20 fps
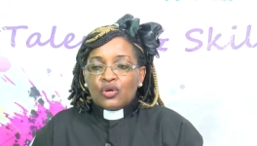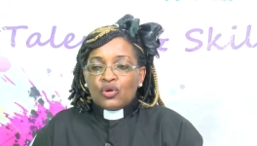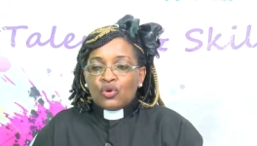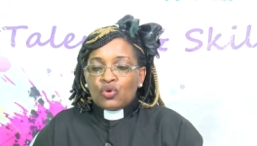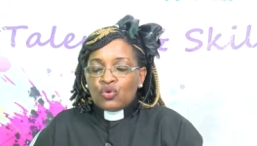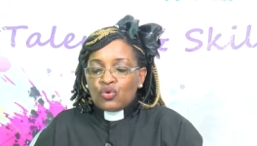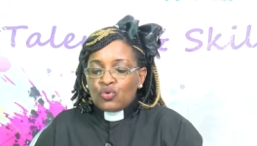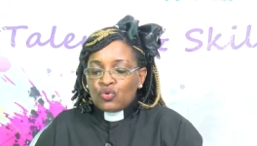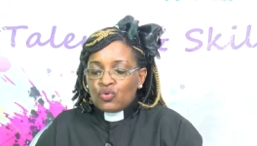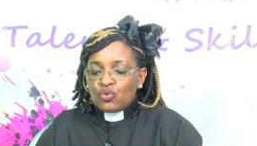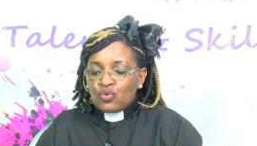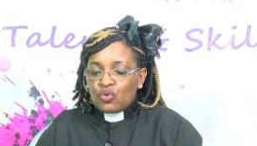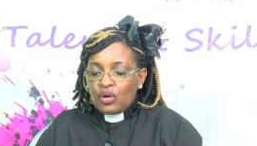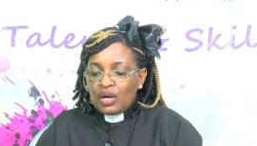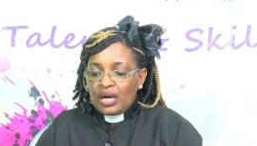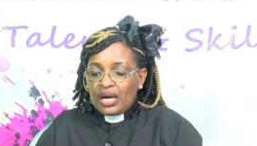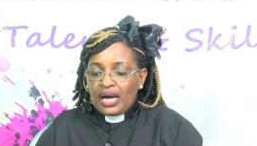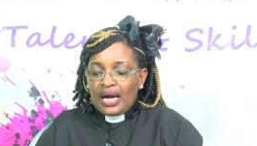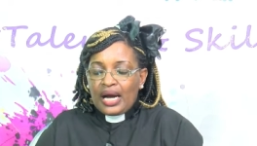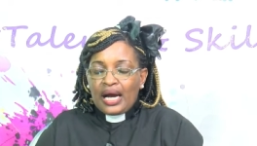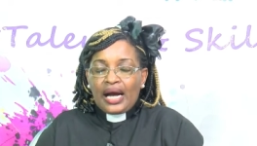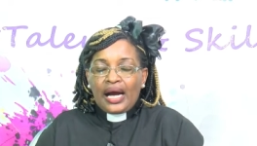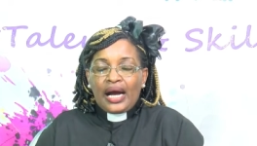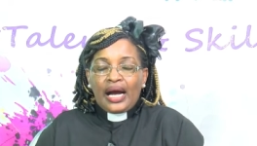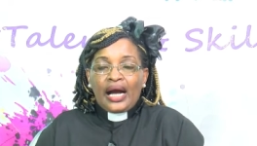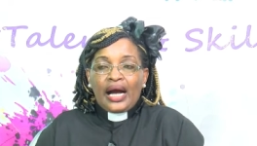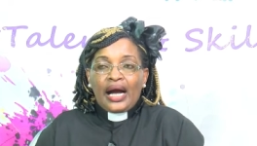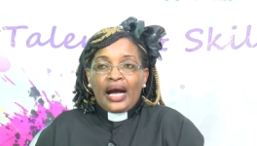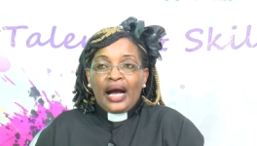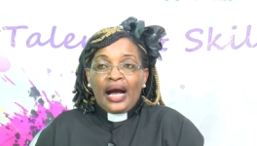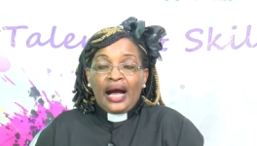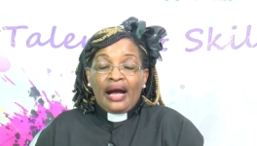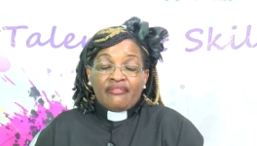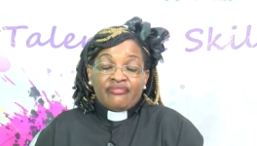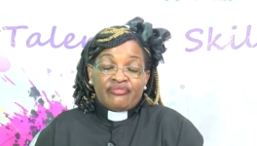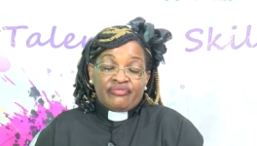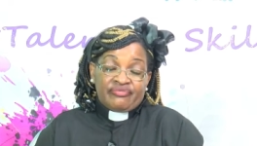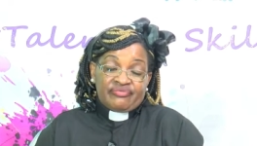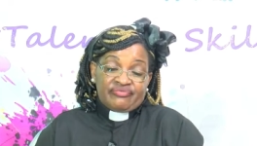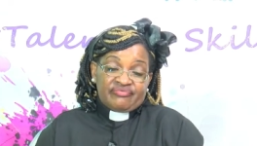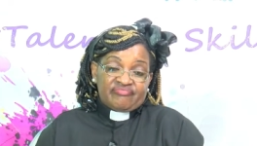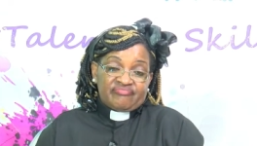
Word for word: who have,